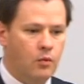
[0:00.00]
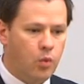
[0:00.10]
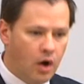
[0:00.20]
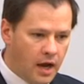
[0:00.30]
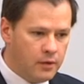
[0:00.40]

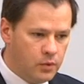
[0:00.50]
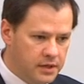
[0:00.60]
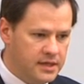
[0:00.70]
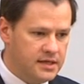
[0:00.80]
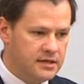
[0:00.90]
Why
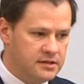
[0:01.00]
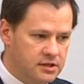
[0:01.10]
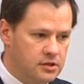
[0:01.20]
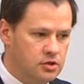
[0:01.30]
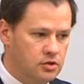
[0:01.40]
we
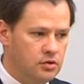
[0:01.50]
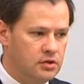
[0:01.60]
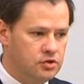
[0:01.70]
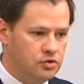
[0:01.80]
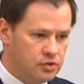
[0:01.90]

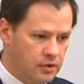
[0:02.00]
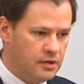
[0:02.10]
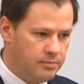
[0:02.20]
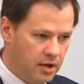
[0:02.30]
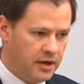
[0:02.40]
continue to
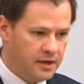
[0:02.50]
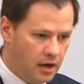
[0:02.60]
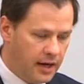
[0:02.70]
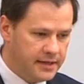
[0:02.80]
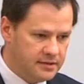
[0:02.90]
turn a blind
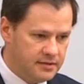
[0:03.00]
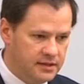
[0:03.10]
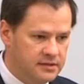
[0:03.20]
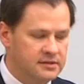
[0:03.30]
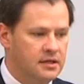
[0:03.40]
eye to
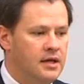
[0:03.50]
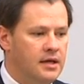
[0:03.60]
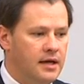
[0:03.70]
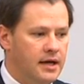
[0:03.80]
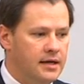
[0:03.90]
this
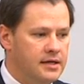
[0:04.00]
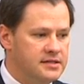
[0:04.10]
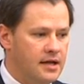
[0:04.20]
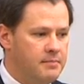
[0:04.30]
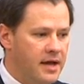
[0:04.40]

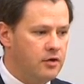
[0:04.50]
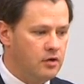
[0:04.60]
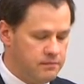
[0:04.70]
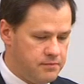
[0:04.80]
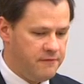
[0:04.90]
is a
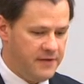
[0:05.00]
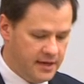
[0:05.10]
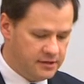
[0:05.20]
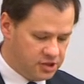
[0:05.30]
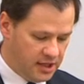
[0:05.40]
matter of
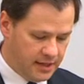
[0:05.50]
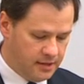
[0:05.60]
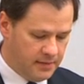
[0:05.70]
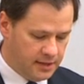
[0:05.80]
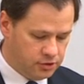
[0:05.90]
profound
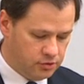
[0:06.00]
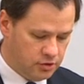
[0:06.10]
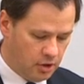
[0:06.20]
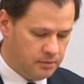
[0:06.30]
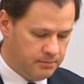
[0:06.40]
shame and should
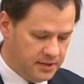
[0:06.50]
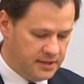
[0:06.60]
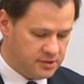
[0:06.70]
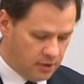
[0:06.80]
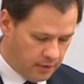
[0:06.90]
not
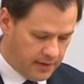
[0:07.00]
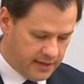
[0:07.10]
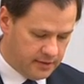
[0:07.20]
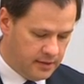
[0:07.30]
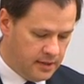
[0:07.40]
be
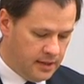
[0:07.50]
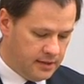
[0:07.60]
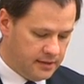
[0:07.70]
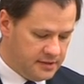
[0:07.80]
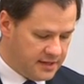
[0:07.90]
tolerated.
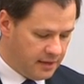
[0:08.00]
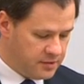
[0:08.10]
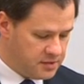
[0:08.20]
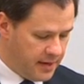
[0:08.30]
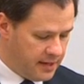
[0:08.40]
Now, this
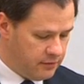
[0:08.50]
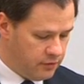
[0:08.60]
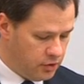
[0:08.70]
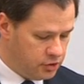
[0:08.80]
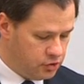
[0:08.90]
government's made a
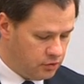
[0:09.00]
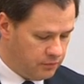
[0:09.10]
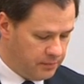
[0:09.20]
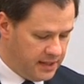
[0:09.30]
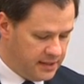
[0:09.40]
virtue
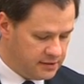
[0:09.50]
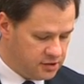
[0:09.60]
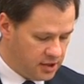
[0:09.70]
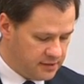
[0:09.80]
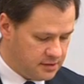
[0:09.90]
of beating
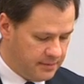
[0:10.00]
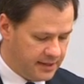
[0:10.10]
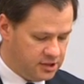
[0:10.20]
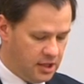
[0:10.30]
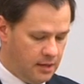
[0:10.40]
its chest
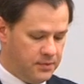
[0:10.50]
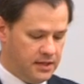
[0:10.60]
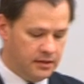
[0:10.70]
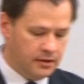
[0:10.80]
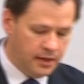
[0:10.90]
about
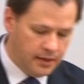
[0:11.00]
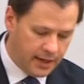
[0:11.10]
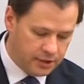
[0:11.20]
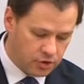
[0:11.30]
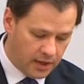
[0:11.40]
championing
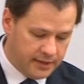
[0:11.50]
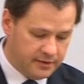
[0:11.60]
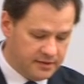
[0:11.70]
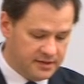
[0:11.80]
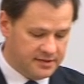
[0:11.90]
a
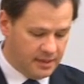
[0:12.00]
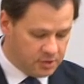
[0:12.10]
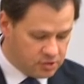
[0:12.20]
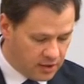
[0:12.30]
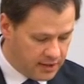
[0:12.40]
trade that has a
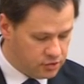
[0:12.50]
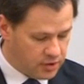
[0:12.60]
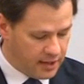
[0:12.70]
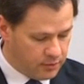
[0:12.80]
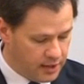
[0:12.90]
demonstrated
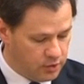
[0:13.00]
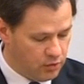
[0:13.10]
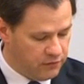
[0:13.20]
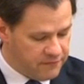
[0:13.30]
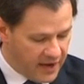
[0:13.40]
track
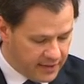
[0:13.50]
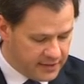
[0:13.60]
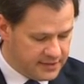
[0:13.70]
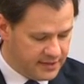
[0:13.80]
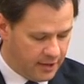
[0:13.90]
record of
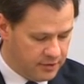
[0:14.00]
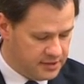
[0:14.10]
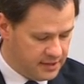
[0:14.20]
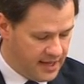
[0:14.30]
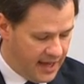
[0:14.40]
failing to
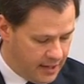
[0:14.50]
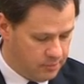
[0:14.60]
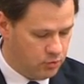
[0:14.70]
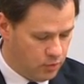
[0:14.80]
guarantee animal